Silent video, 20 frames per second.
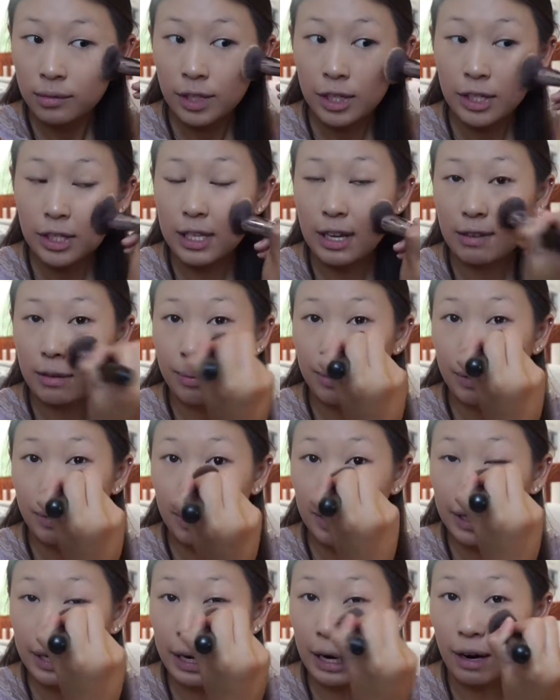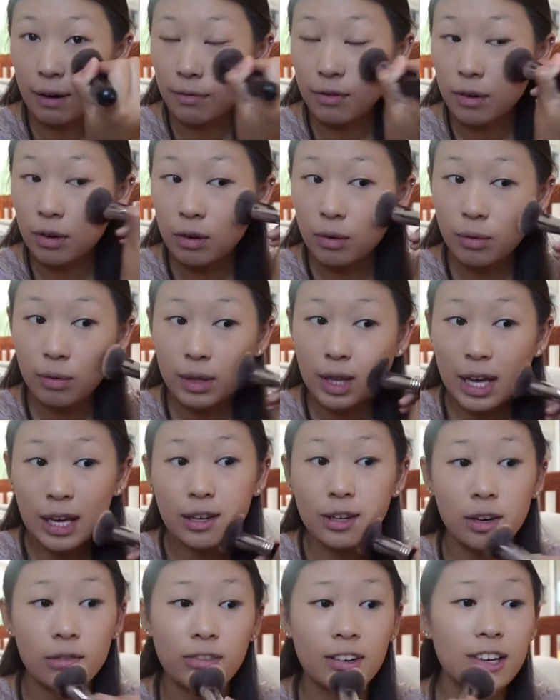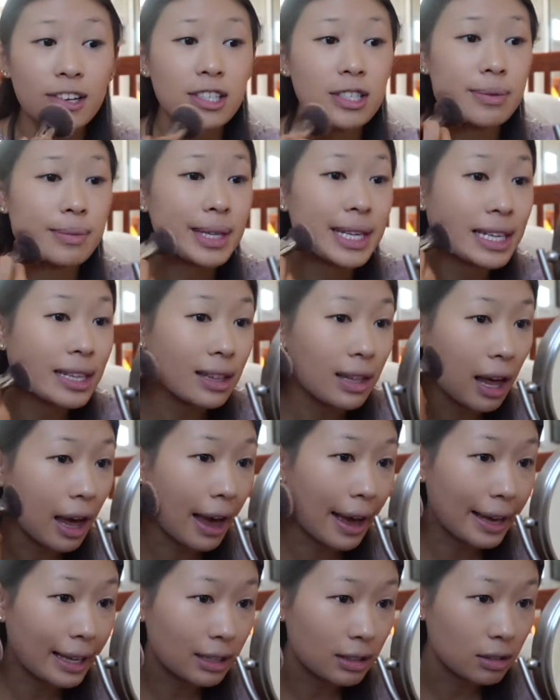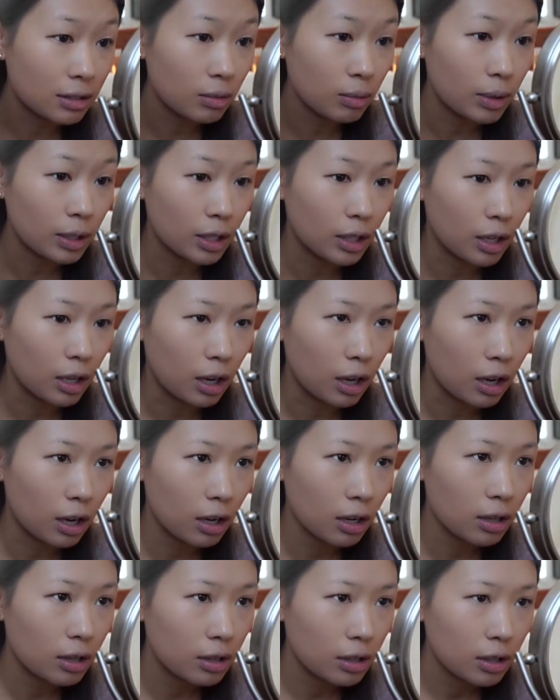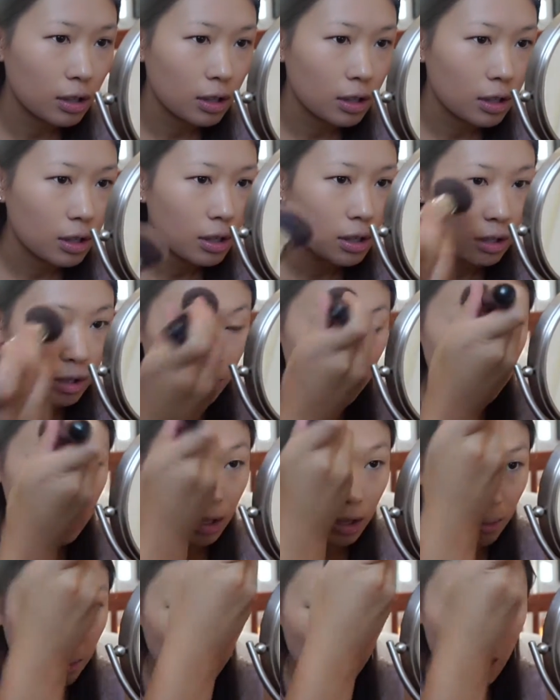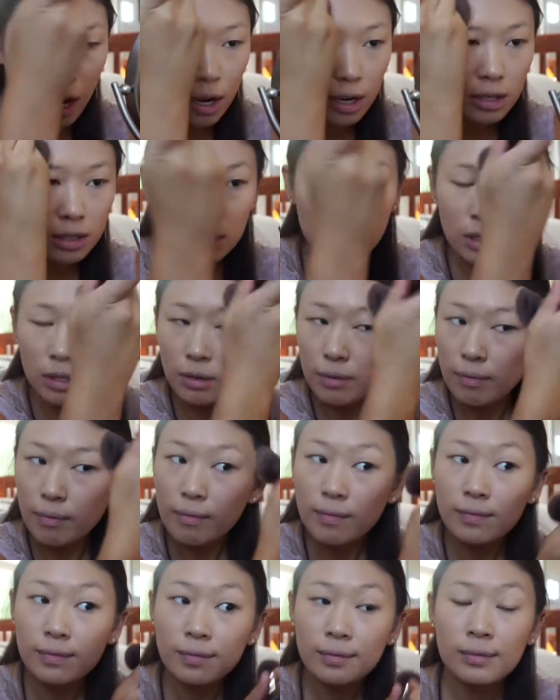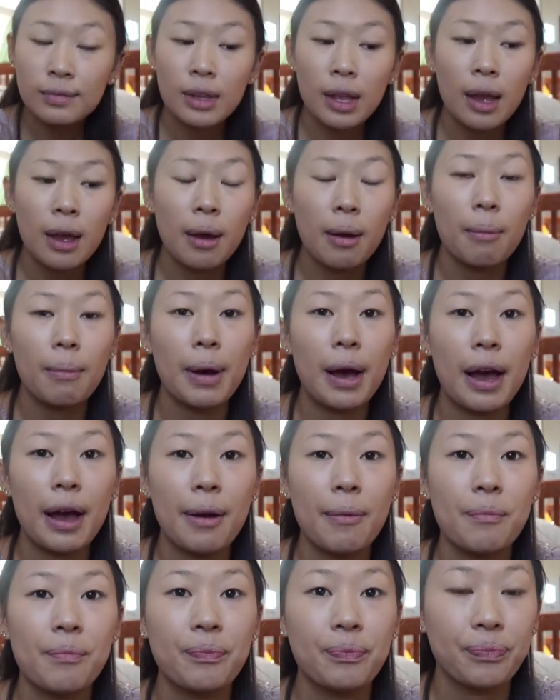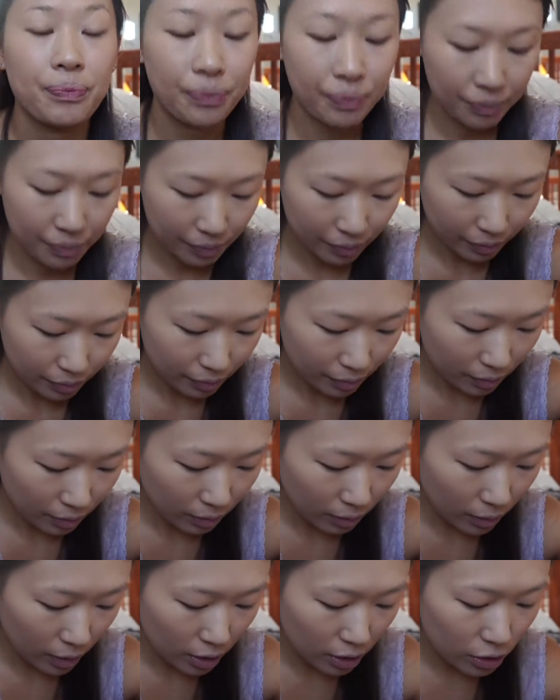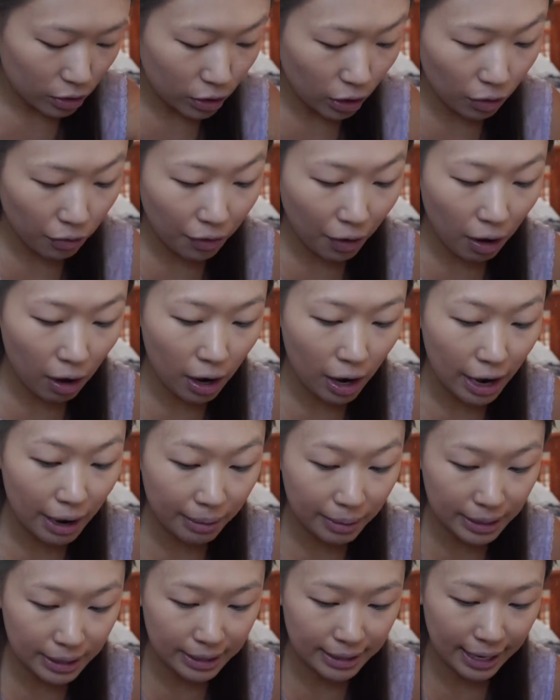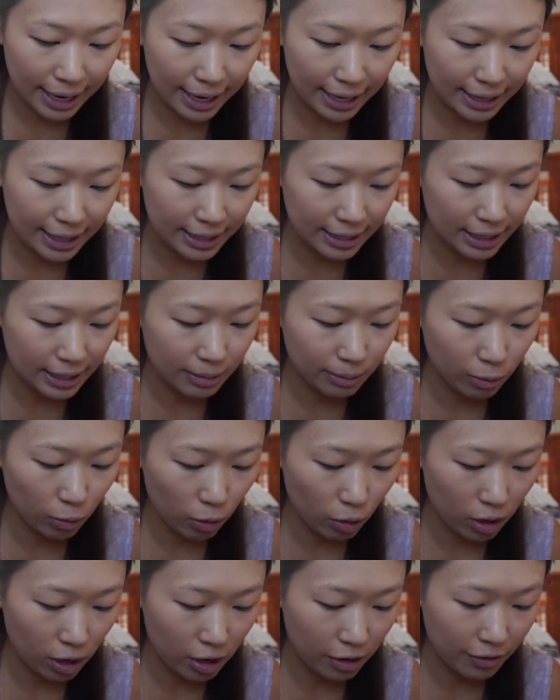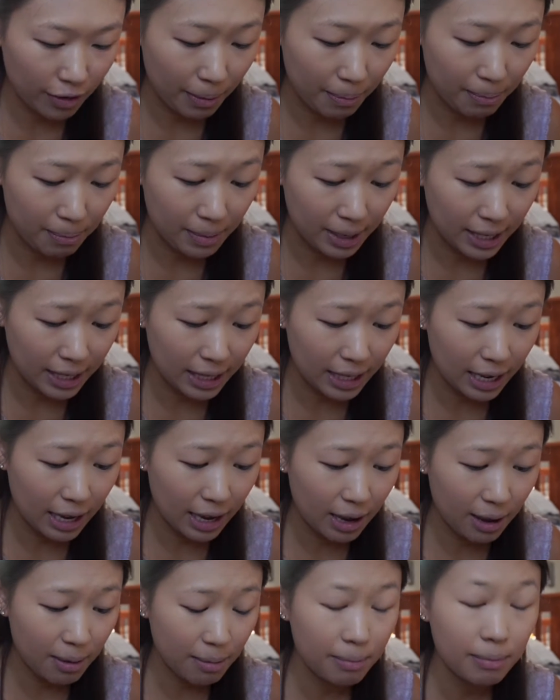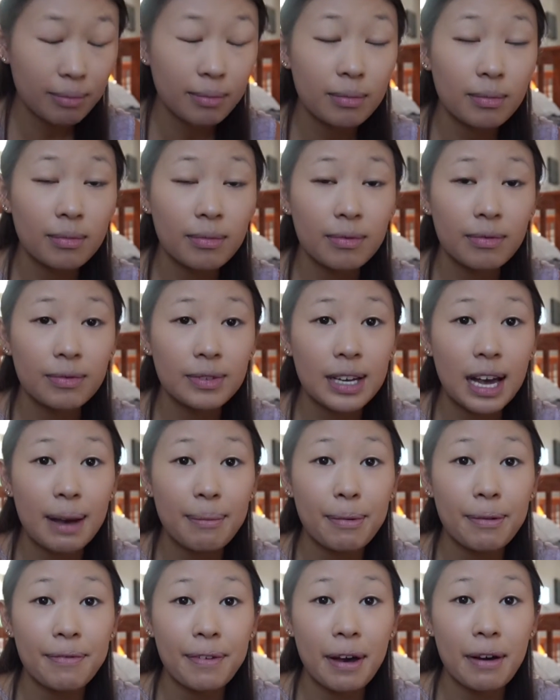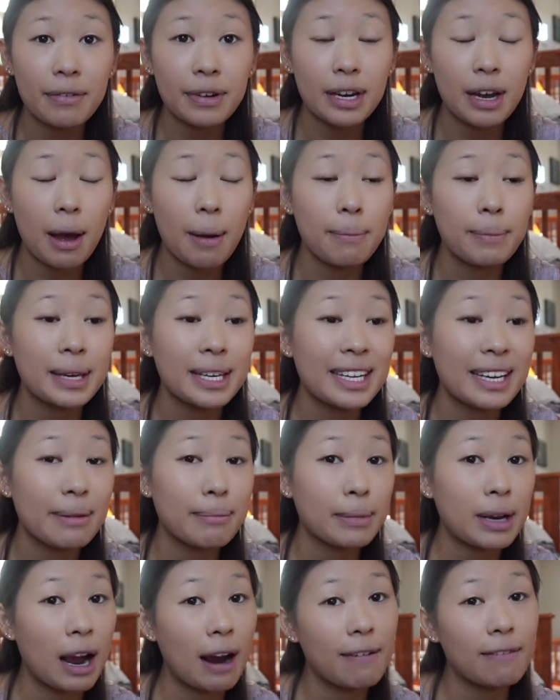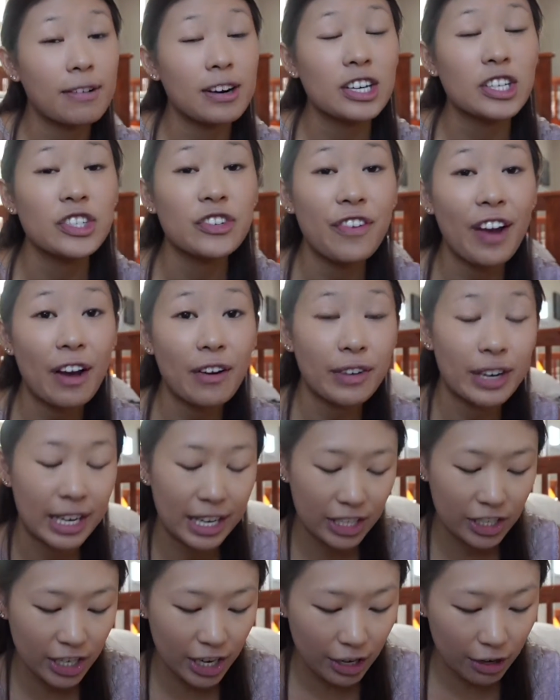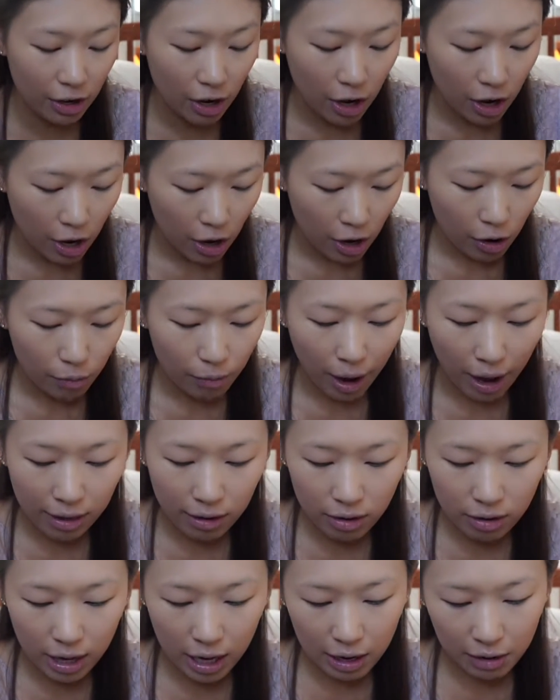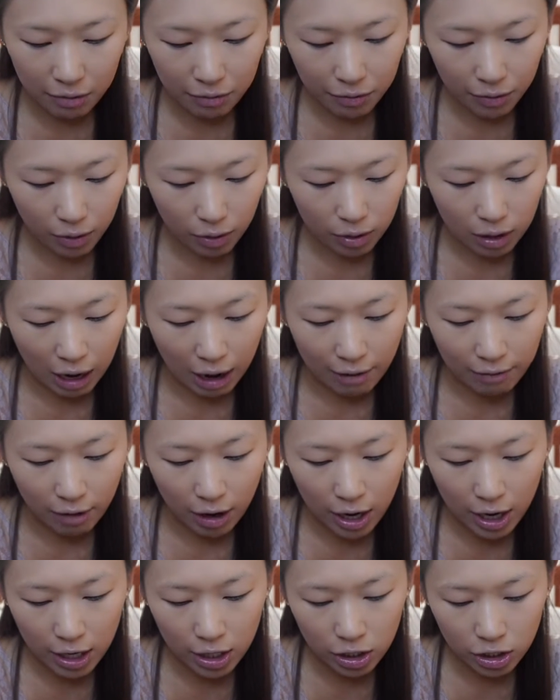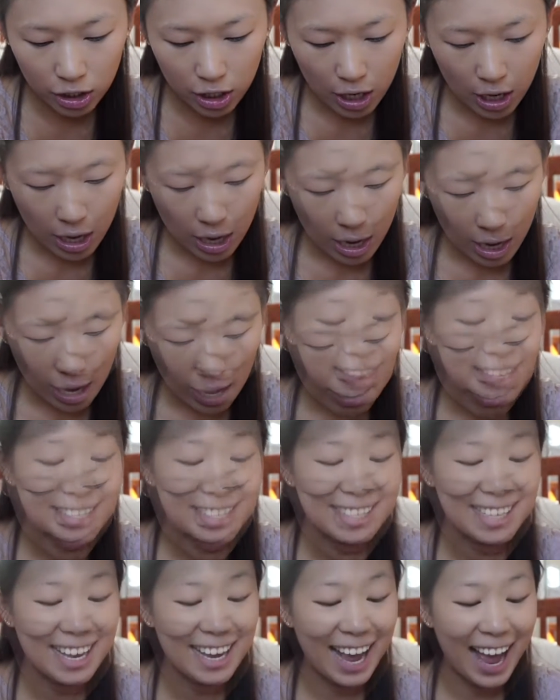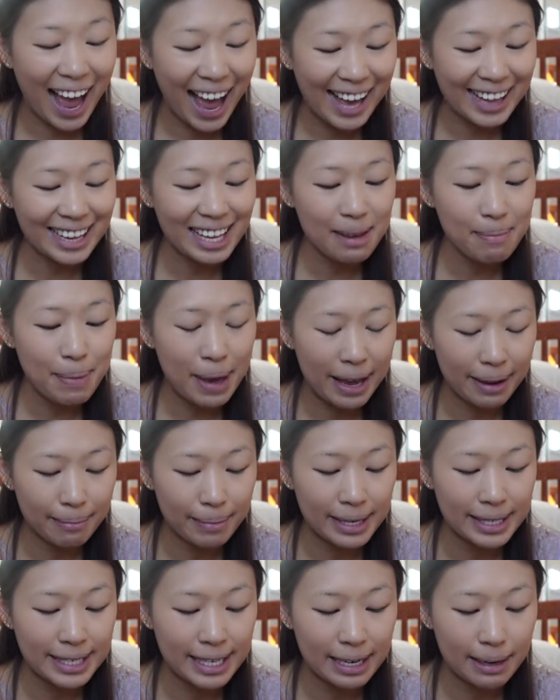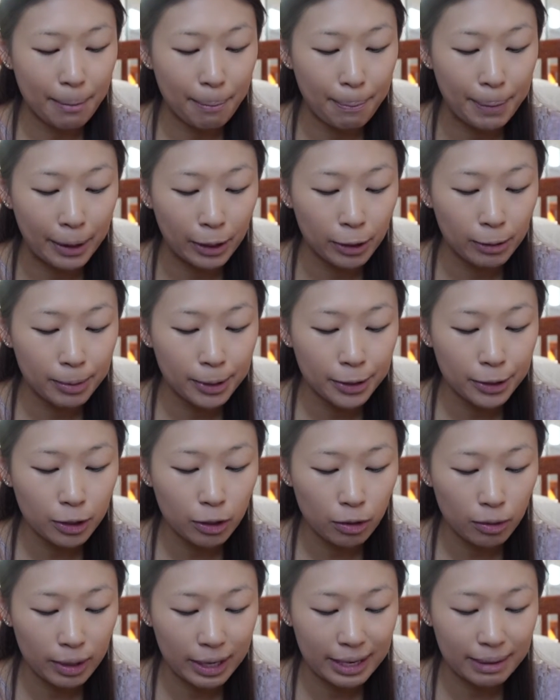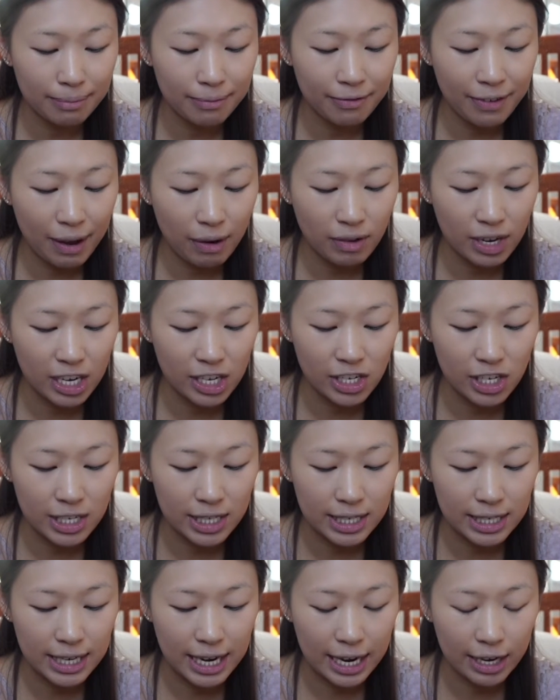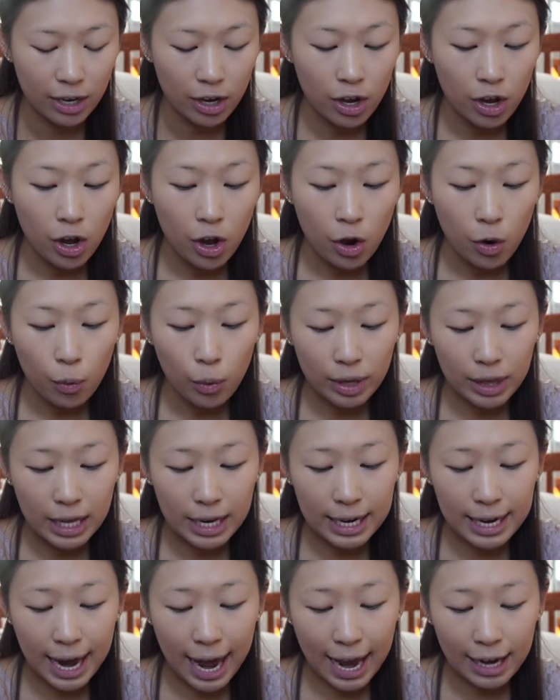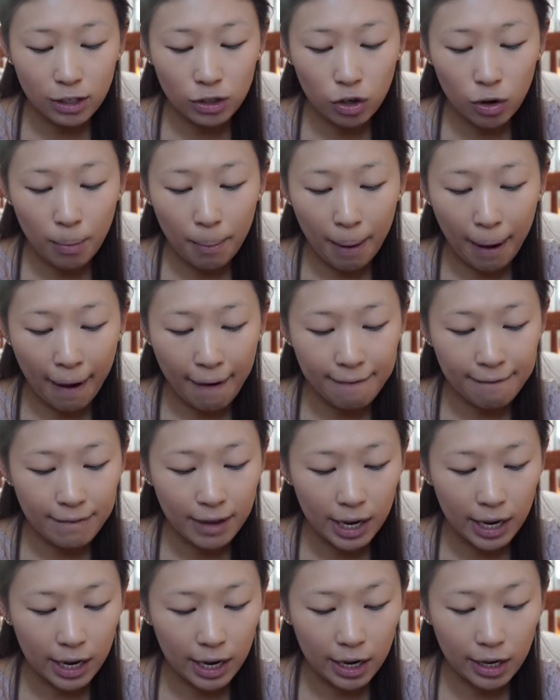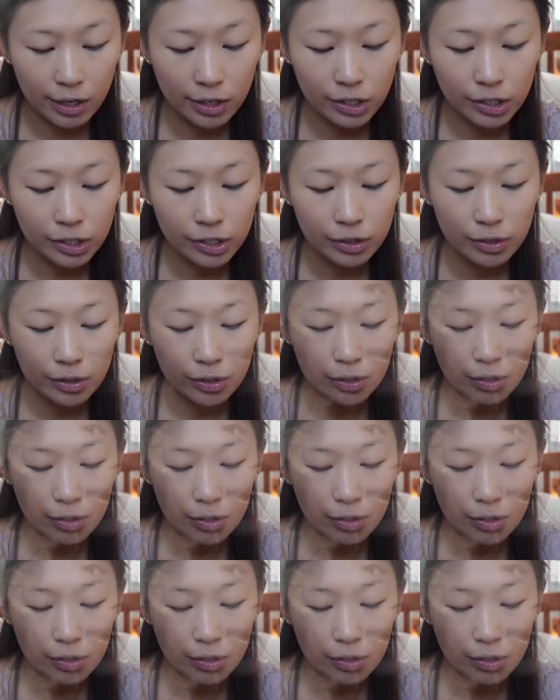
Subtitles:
You just have to be really careful that you don't get too many lines when you're using the brush. But so far, I would say this is more of a medium type of a medium coverage foundation rather than a full coverage. This is a highly pigmented buildable cream foundation stick with a natural matte finish.